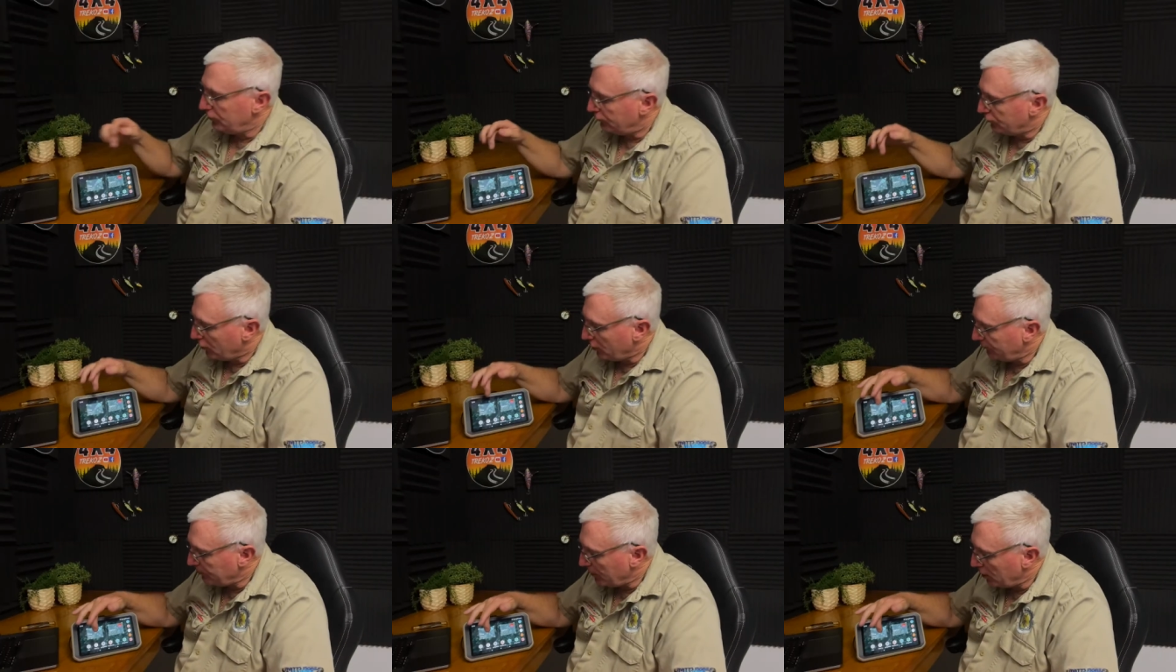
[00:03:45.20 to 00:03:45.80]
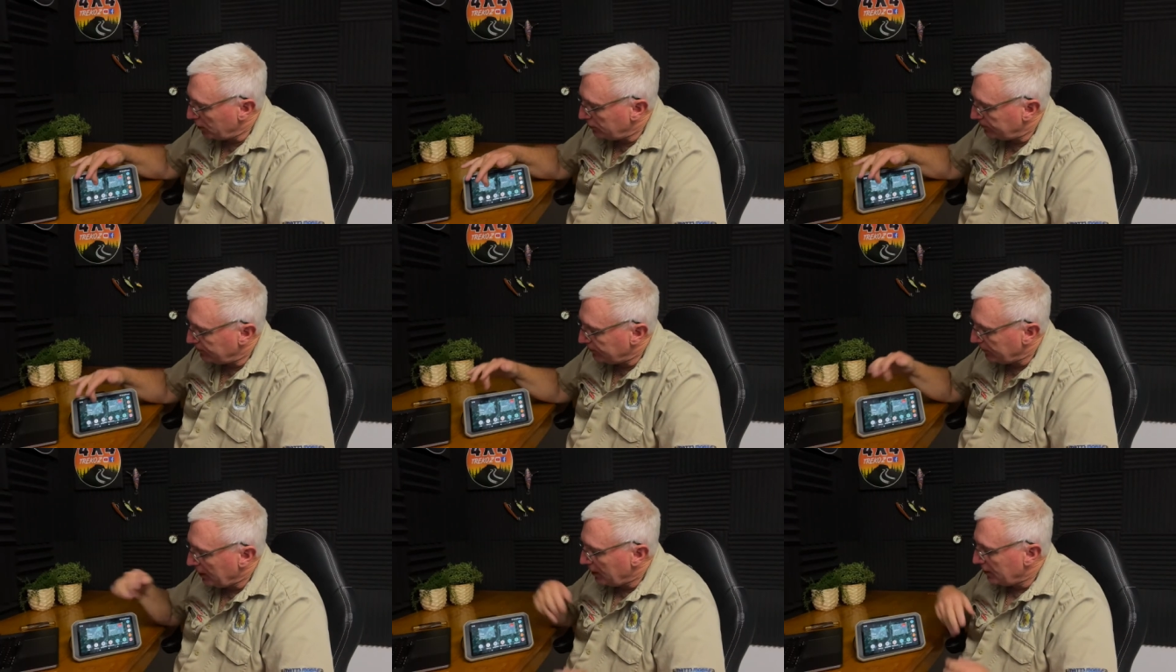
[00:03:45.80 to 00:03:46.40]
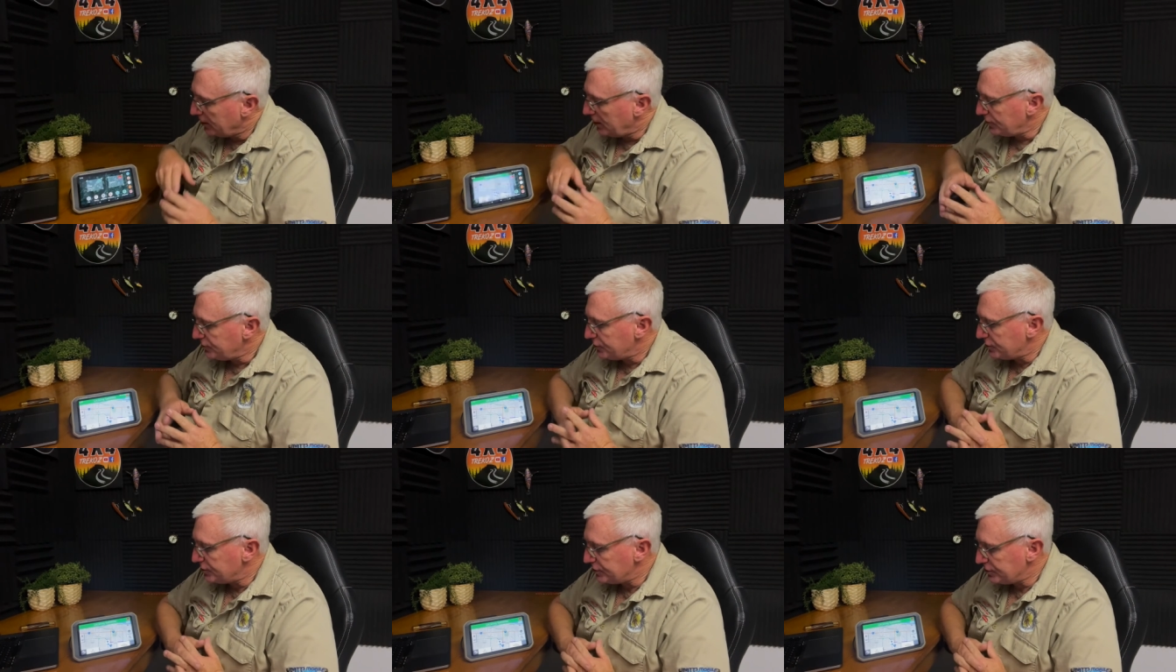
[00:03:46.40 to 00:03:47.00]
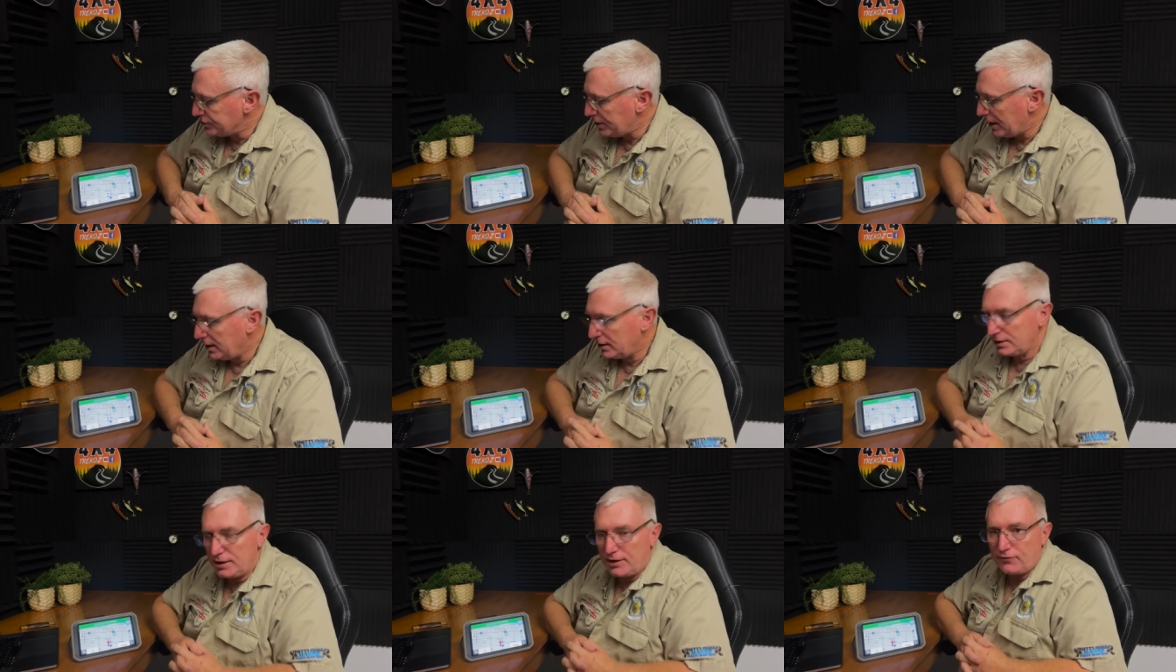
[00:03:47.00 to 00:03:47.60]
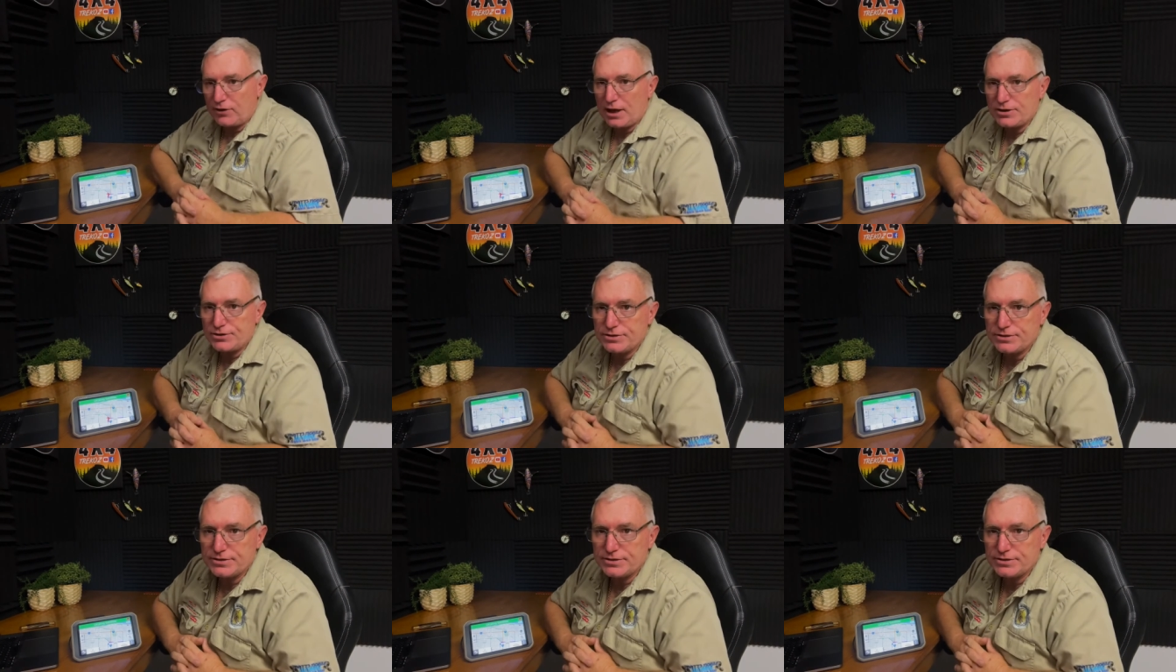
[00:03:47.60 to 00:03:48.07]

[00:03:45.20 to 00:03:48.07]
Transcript: drive mode that's just your standard navigation